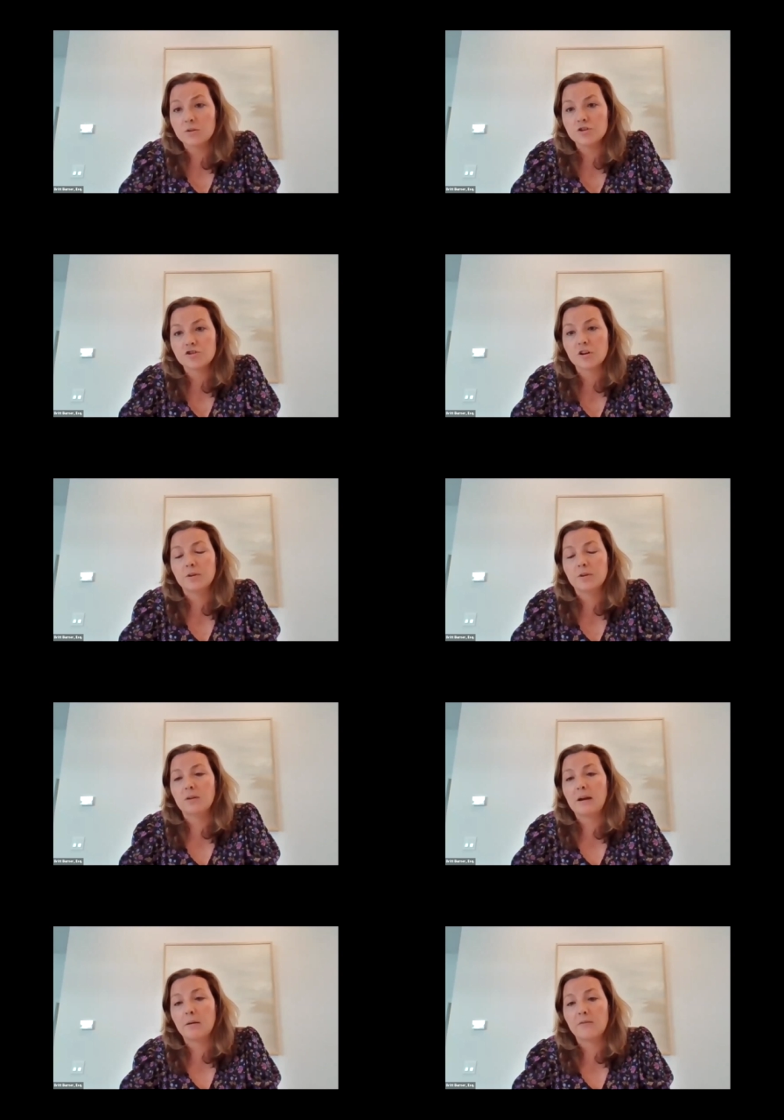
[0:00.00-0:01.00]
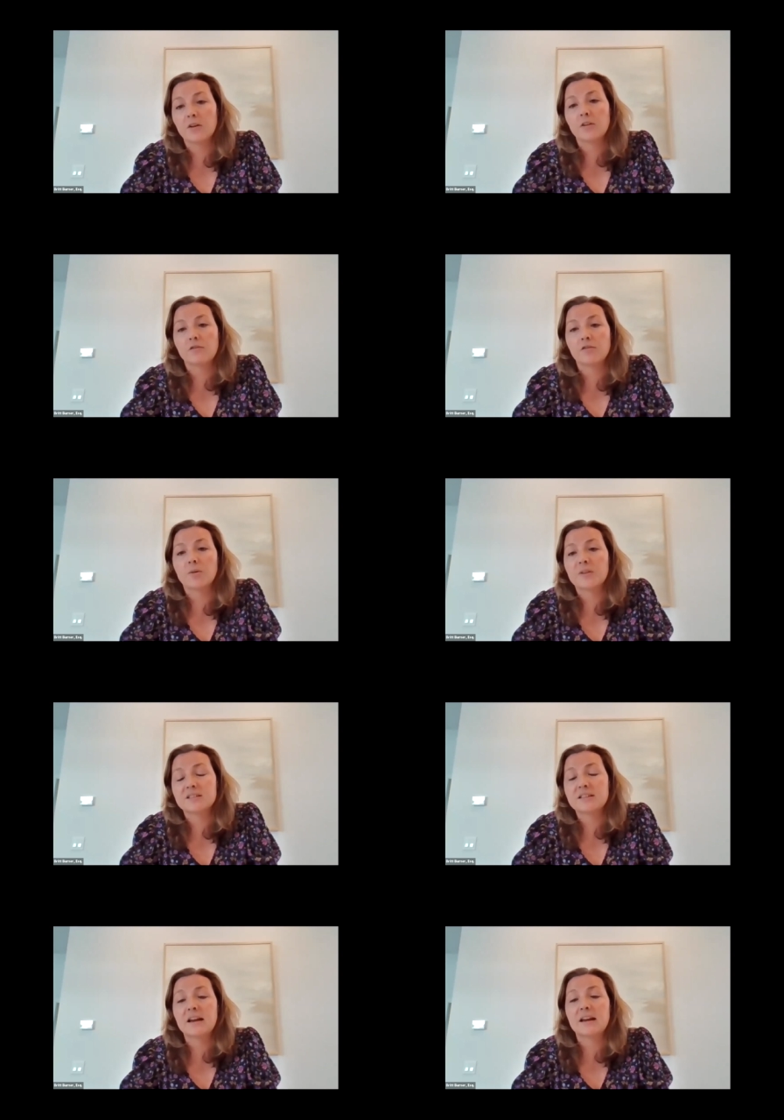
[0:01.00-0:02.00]
contribute. However, the growth is
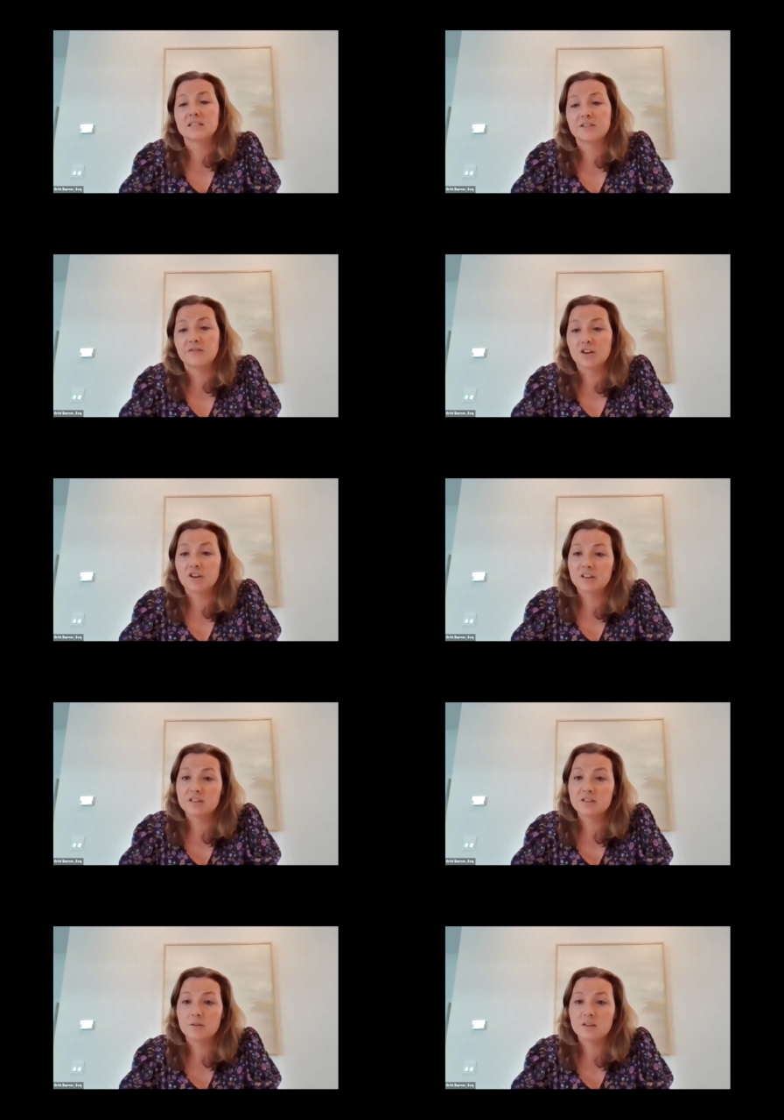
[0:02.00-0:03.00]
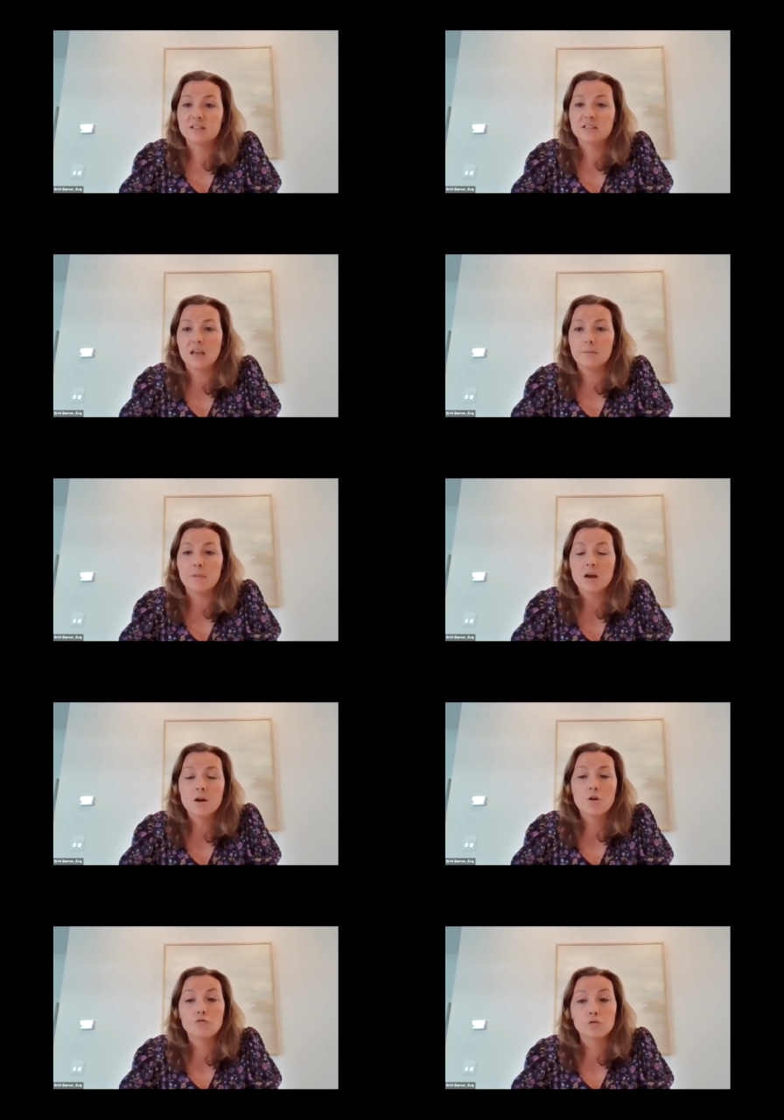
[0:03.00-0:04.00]
tax deferred, and so these same
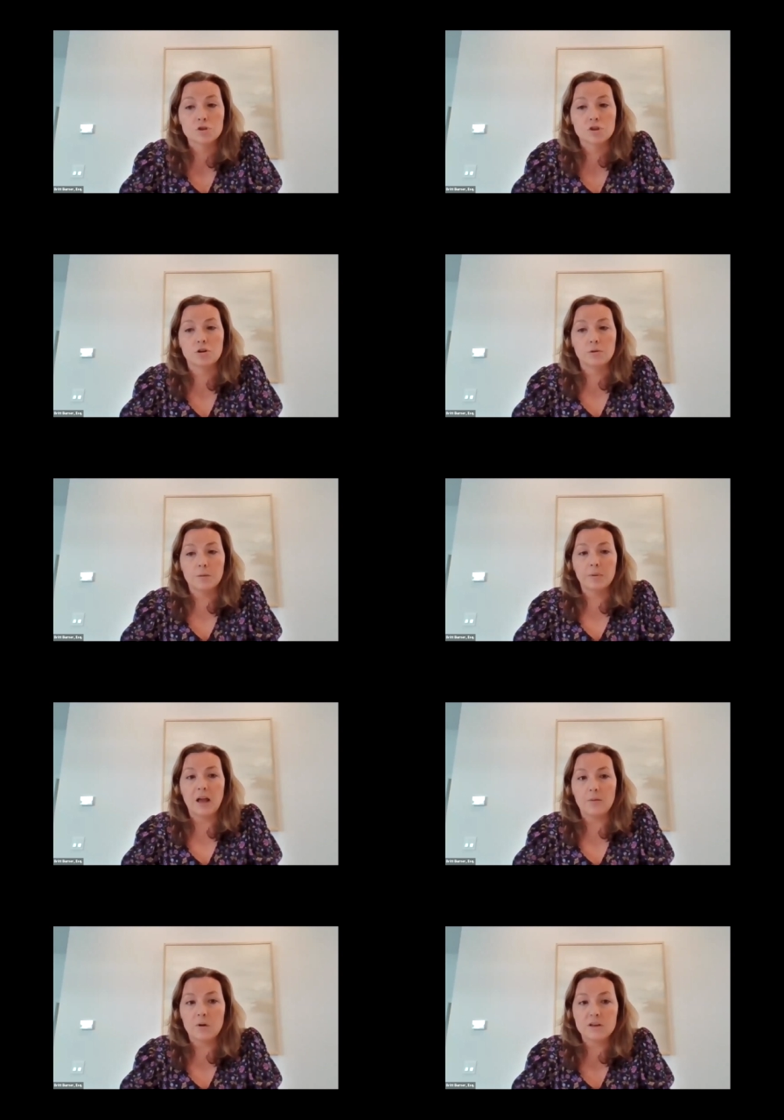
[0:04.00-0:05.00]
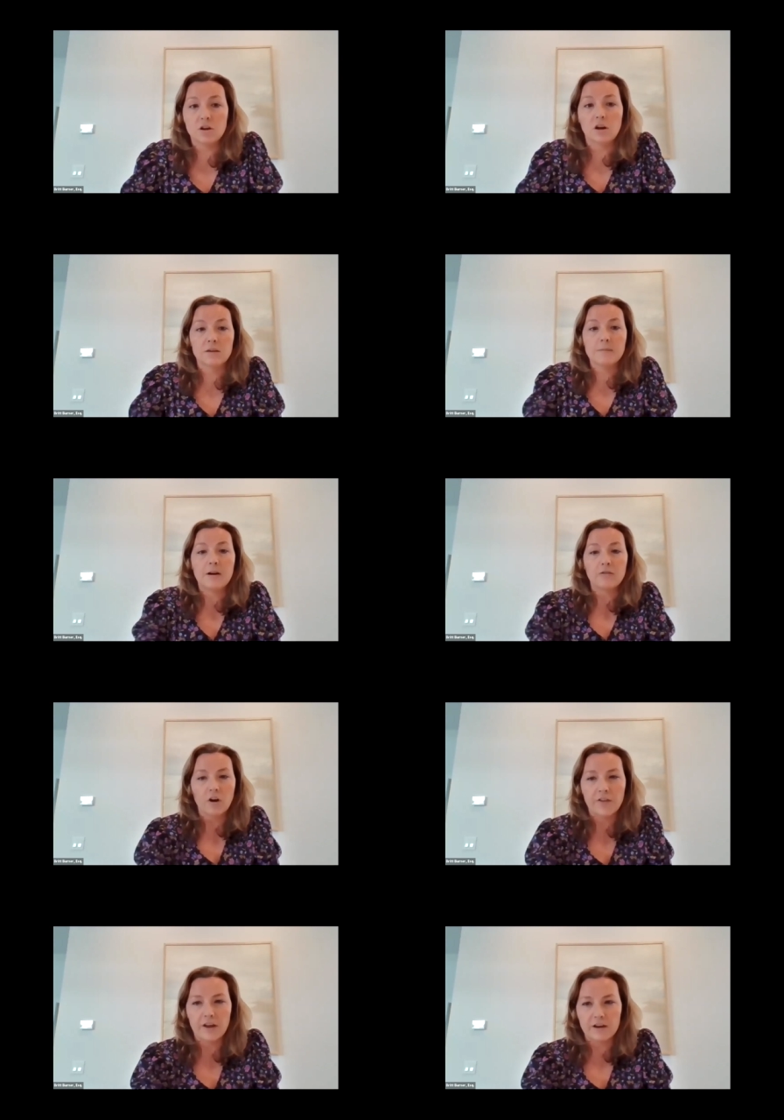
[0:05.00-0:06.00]
rules are going to apply when talking about
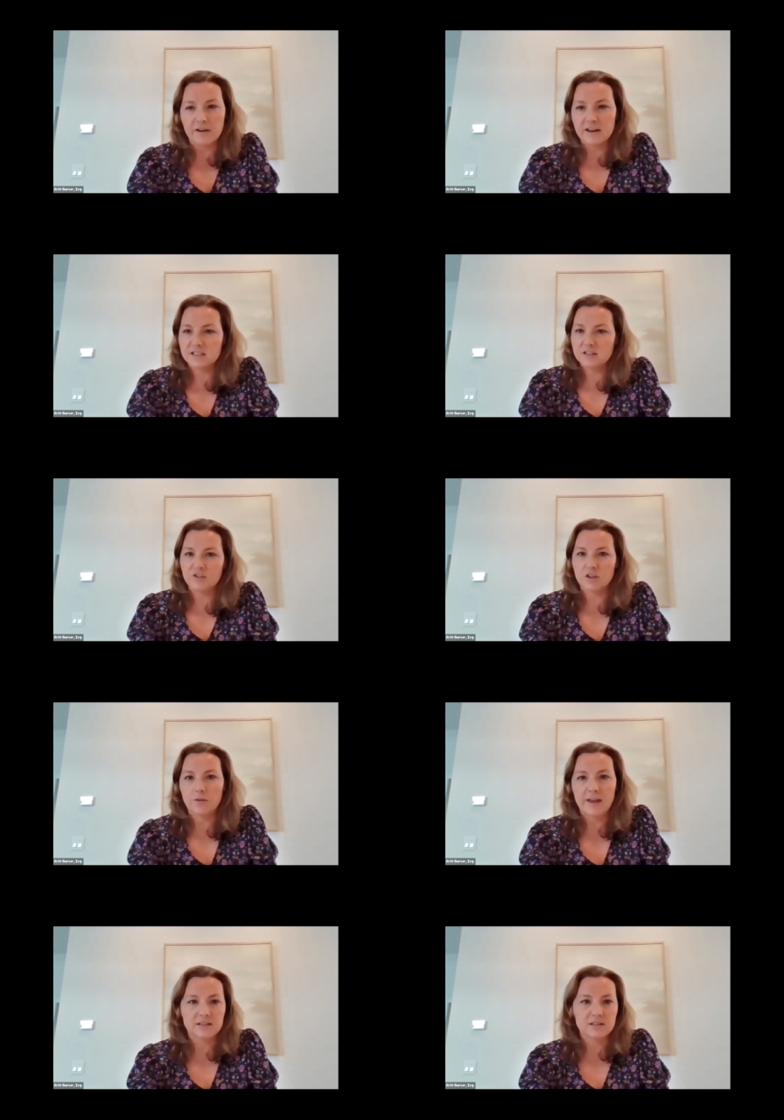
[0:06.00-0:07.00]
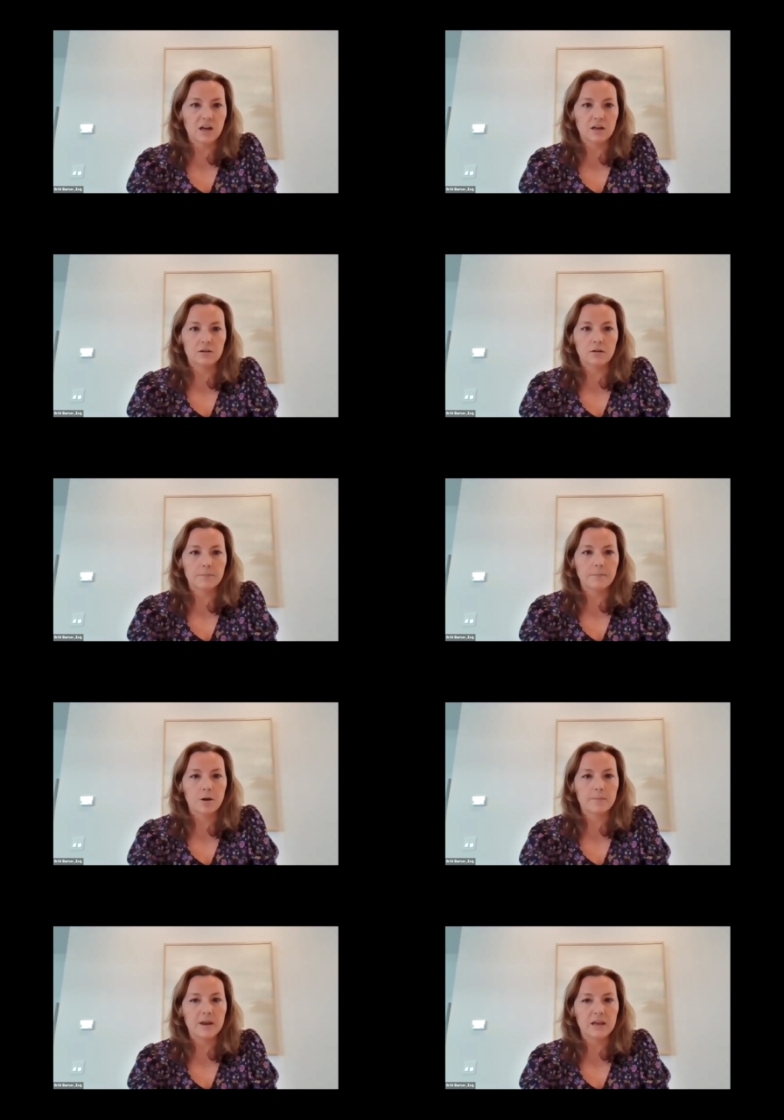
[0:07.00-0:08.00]
Roth I R As, even though that's not our,
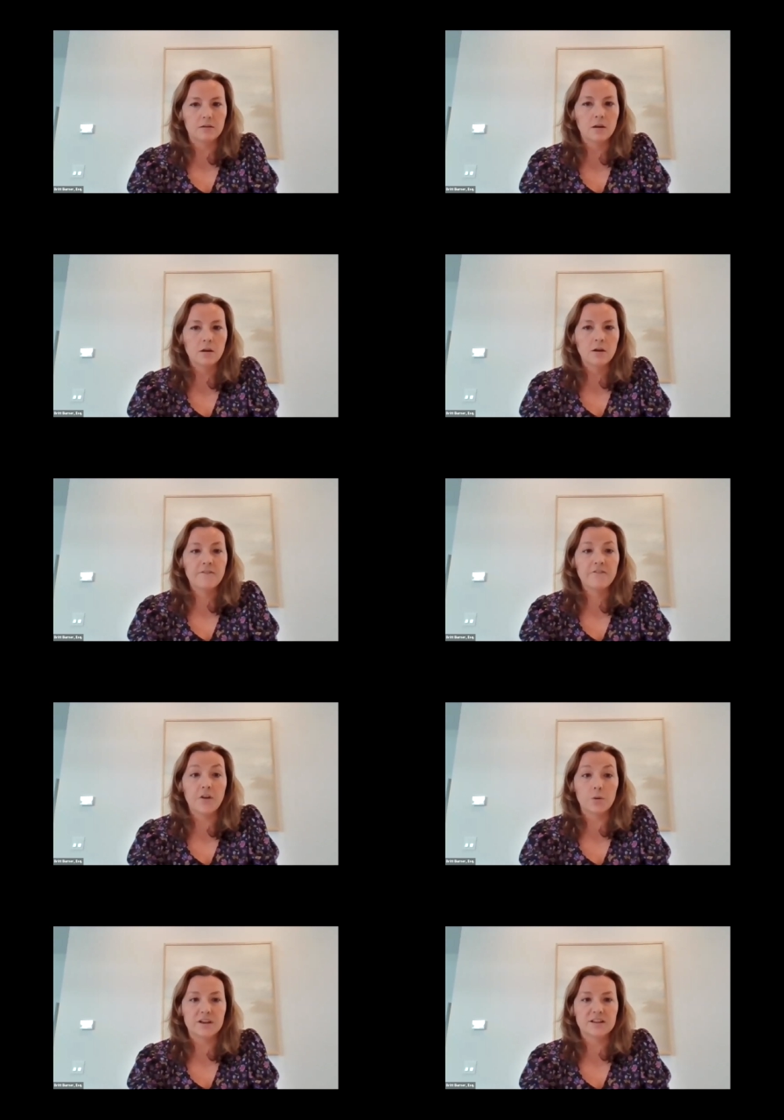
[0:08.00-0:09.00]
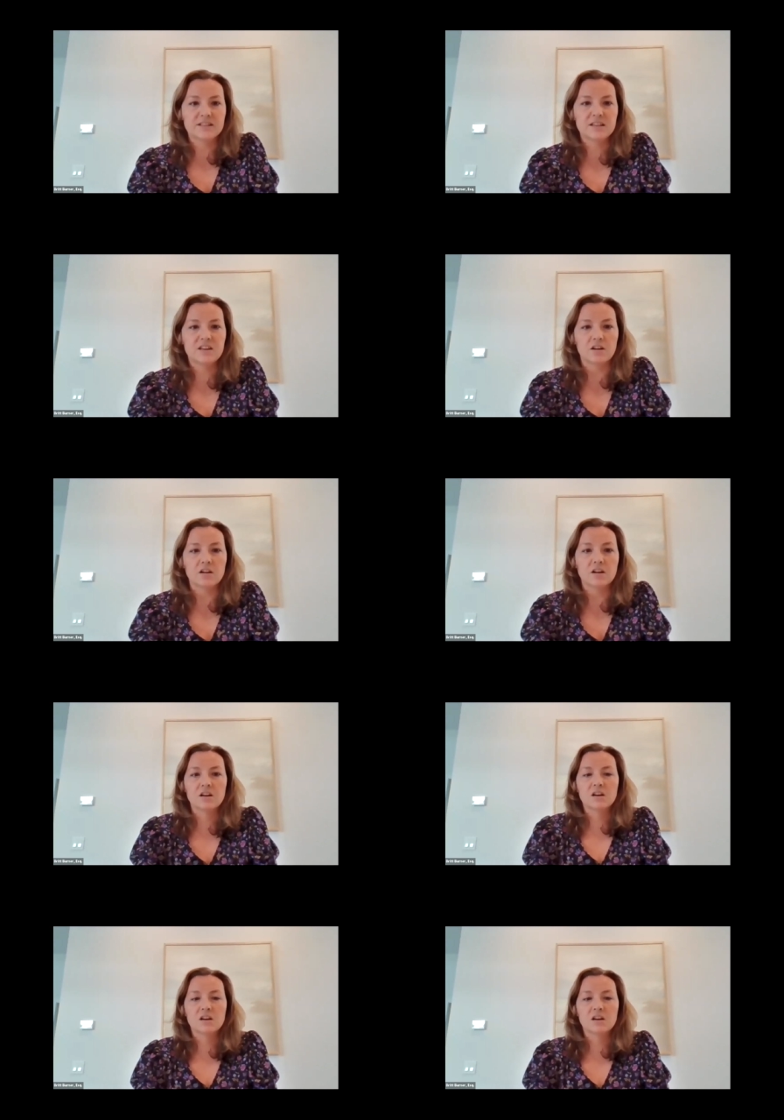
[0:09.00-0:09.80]
our main focus here.